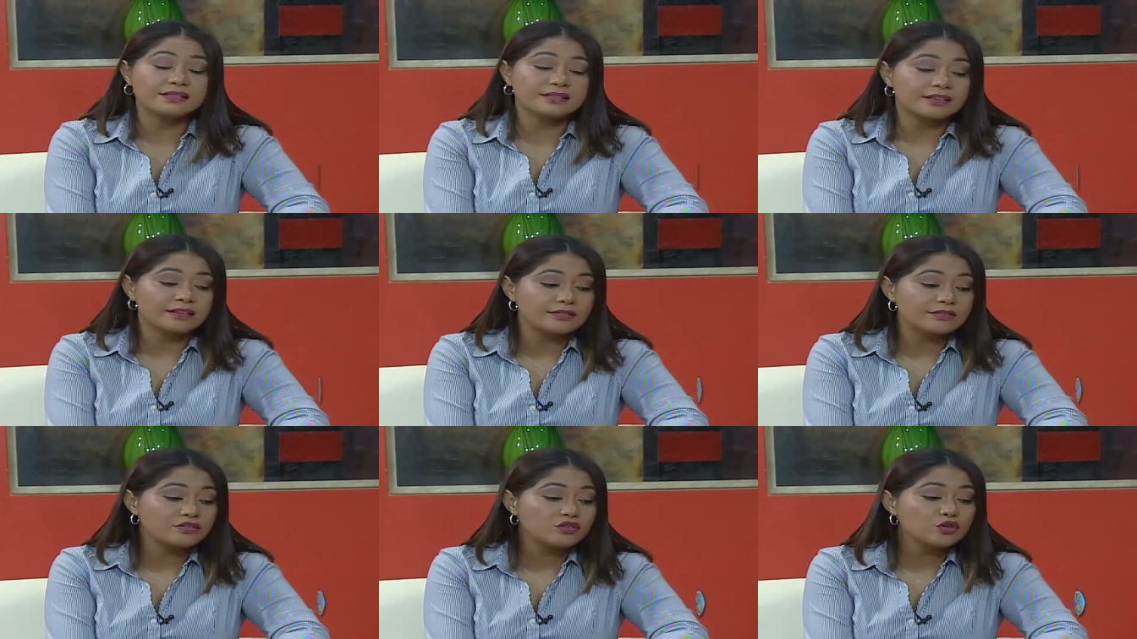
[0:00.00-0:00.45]

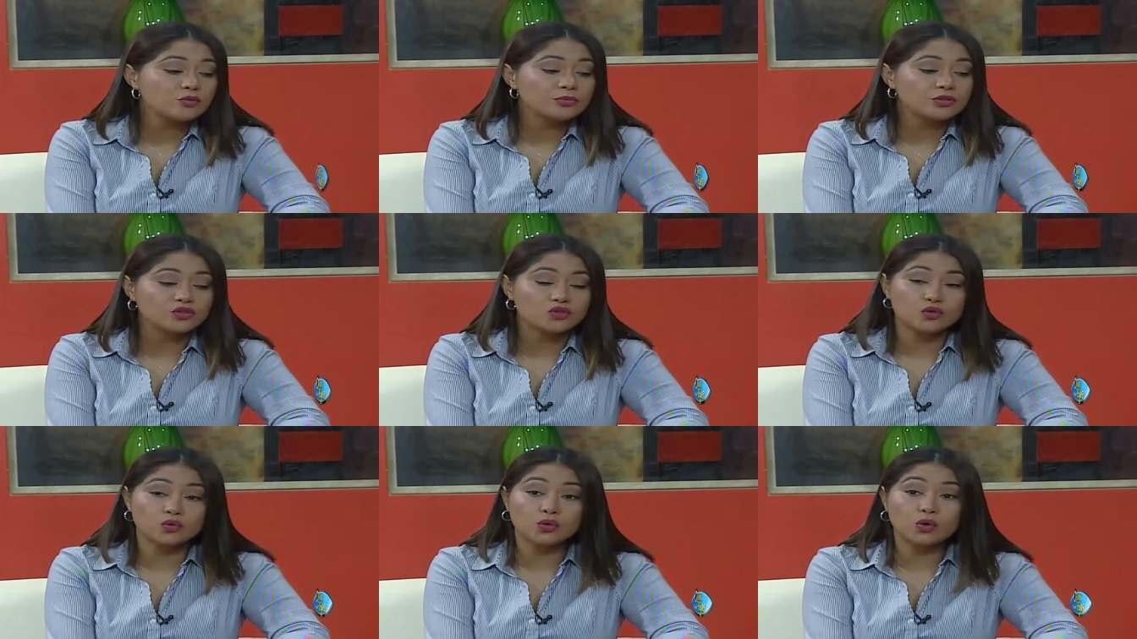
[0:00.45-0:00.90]
as
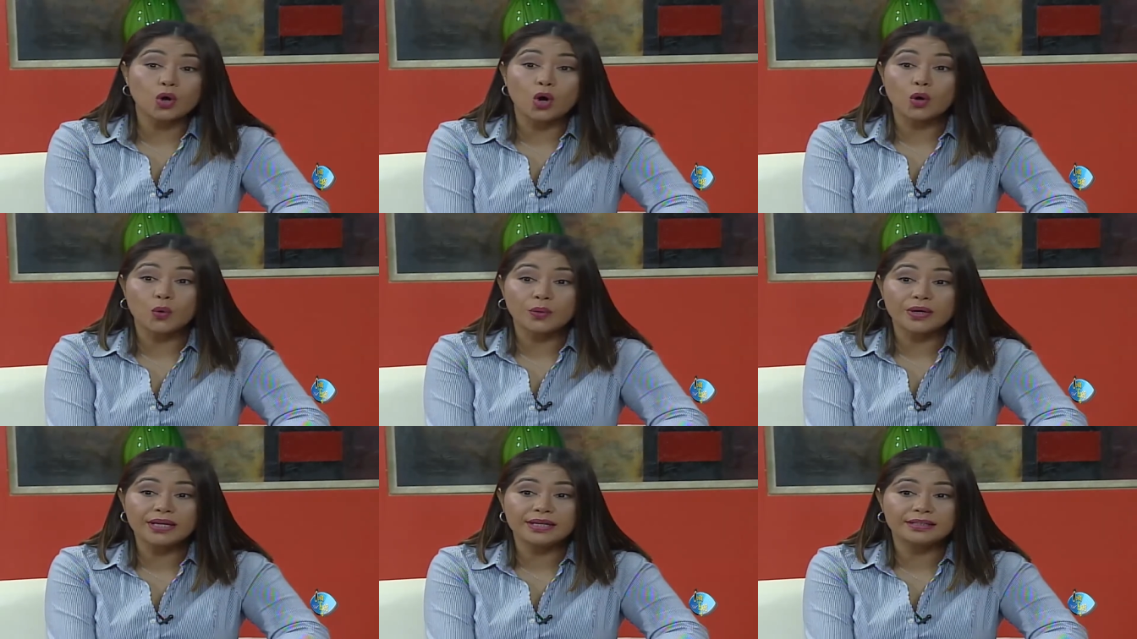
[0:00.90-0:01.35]
consumers who
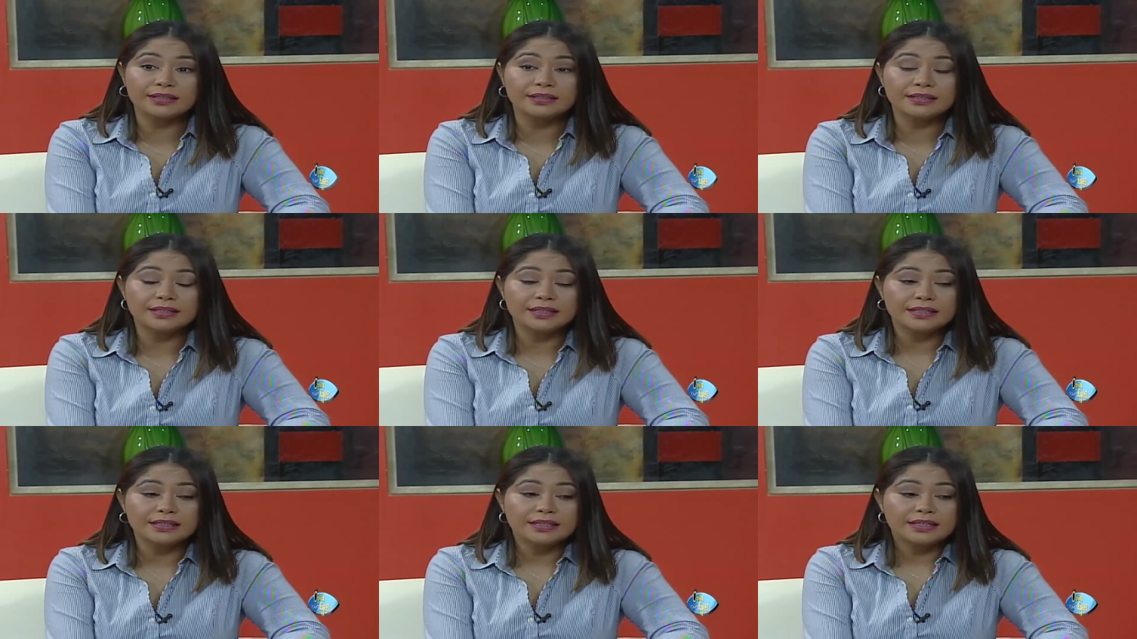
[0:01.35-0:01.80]
go
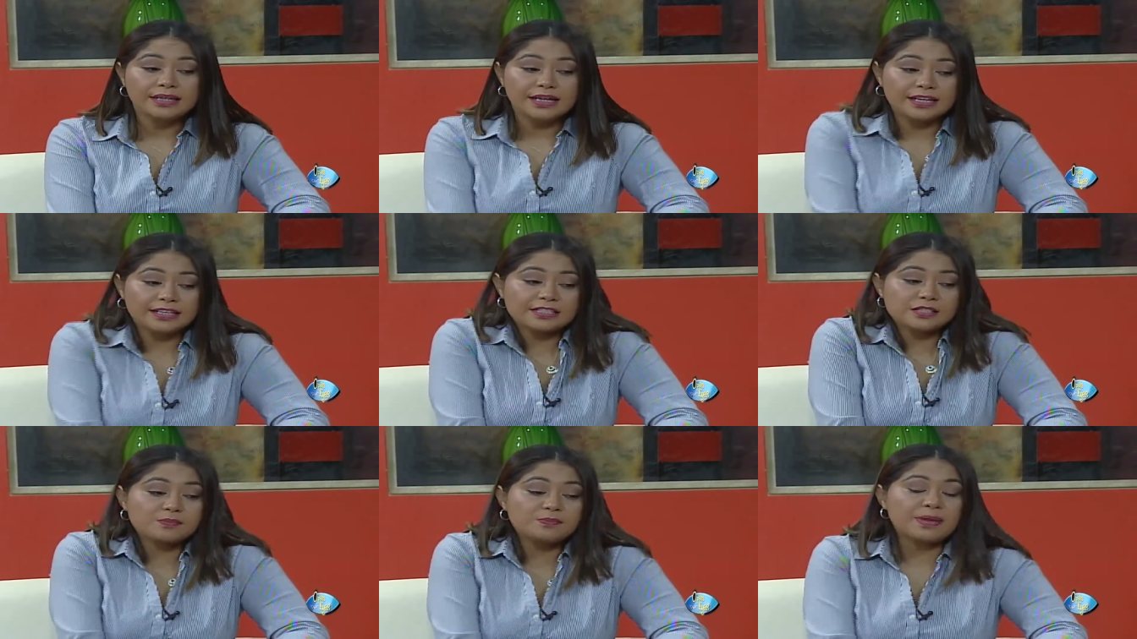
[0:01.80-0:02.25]
in
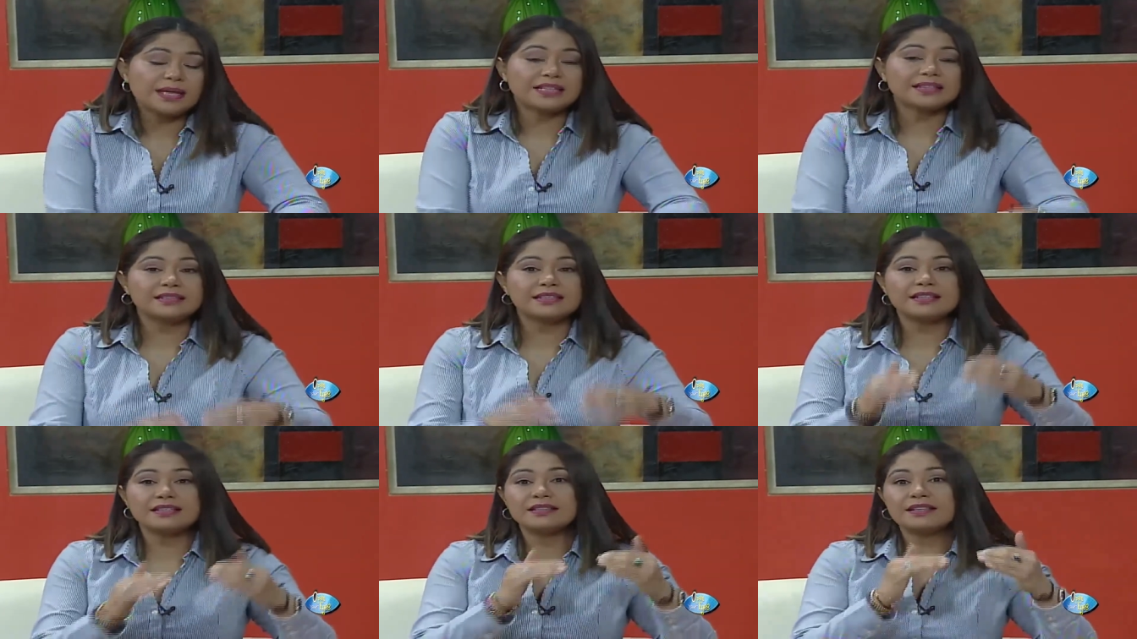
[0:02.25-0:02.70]

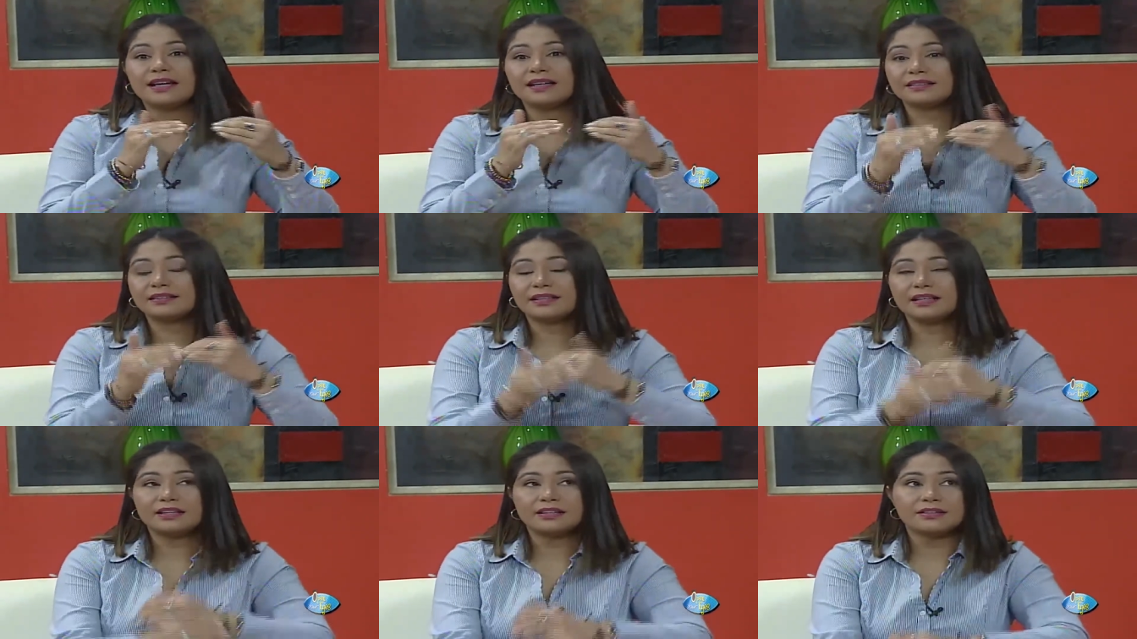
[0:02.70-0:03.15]
expecting
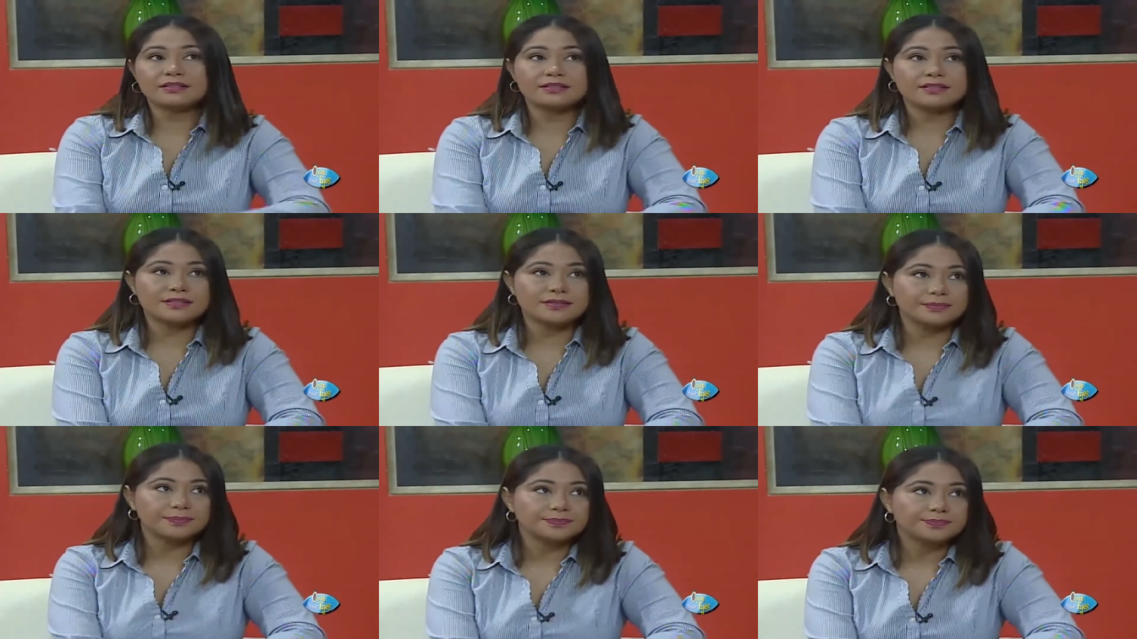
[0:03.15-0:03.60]
that
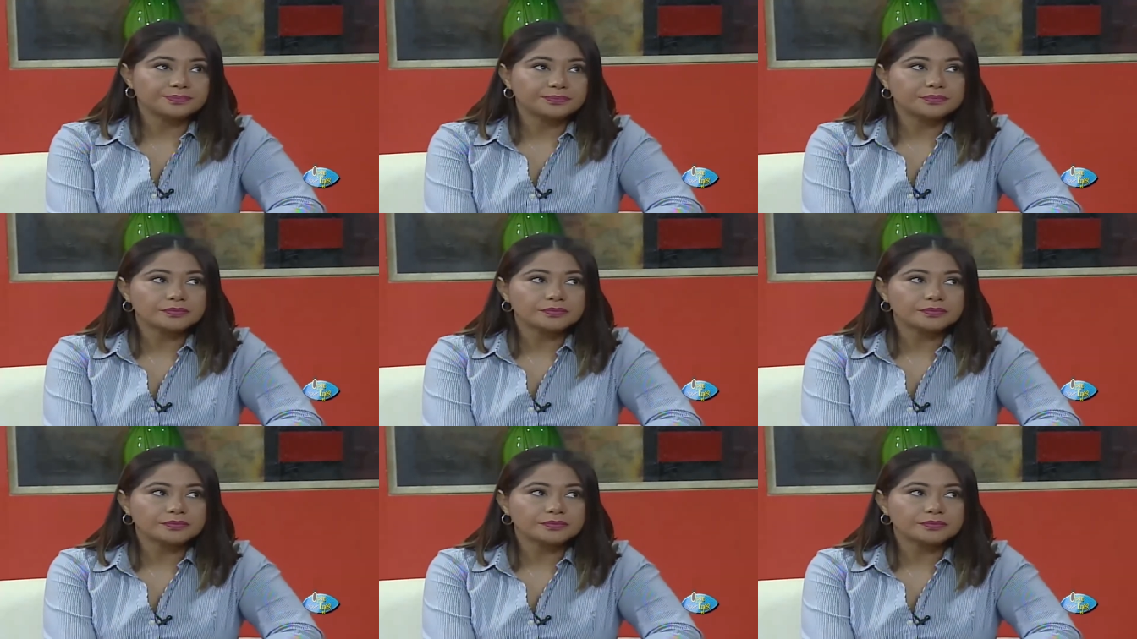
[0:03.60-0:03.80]
there's